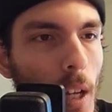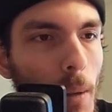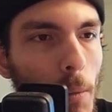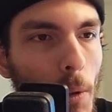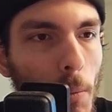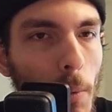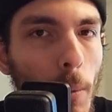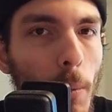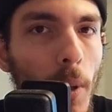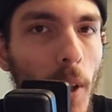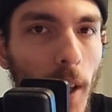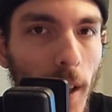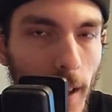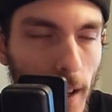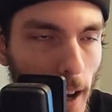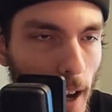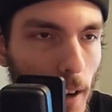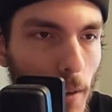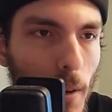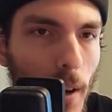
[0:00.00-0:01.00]
But people like
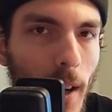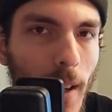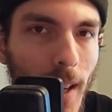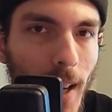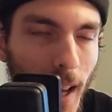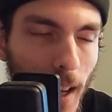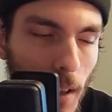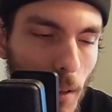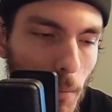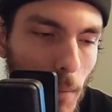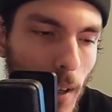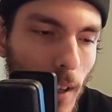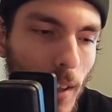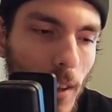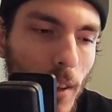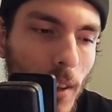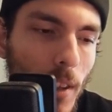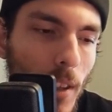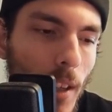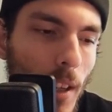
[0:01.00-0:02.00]
Chiron,
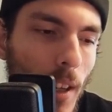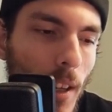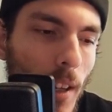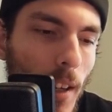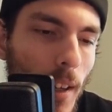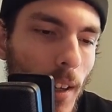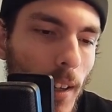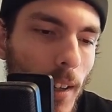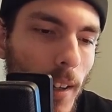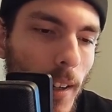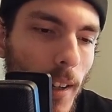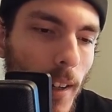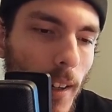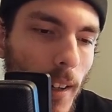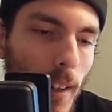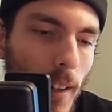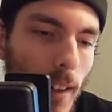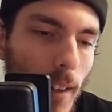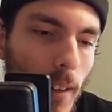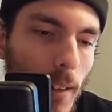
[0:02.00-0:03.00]
Annabeth,
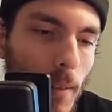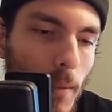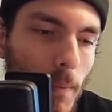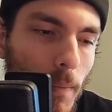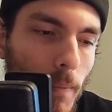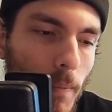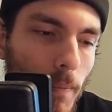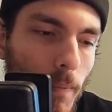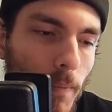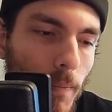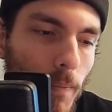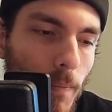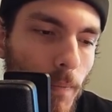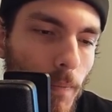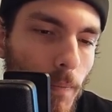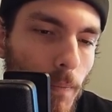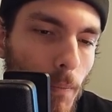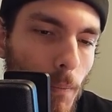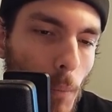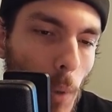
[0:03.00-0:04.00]
uh,
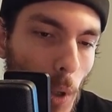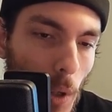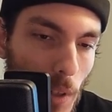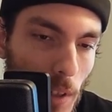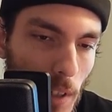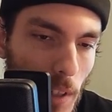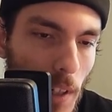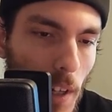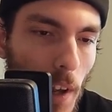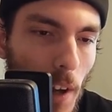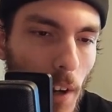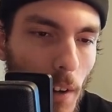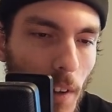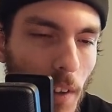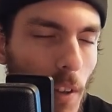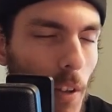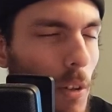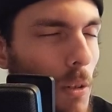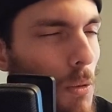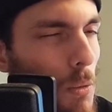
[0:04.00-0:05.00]
Percy now. I
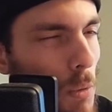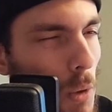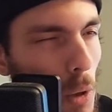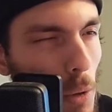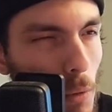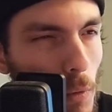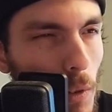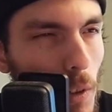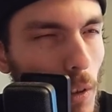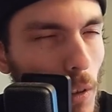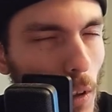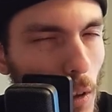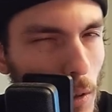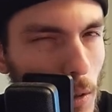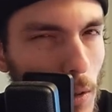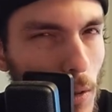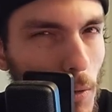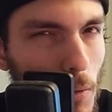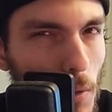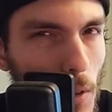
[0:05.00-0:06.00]
think Grover
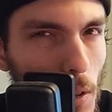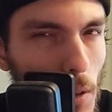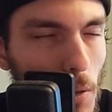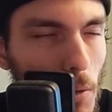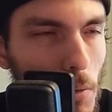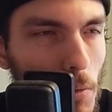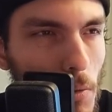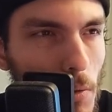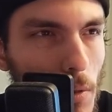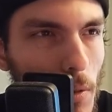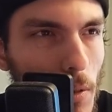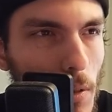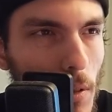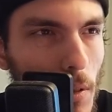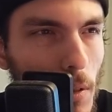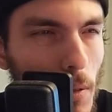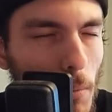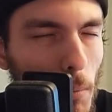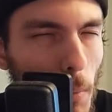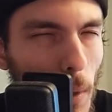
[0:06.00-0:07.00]
also knows
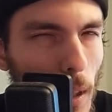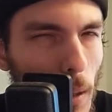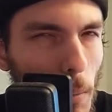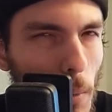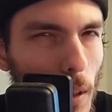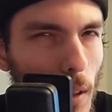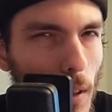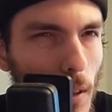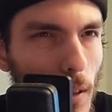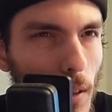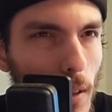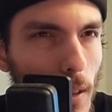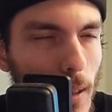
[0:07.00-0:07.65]
maybe.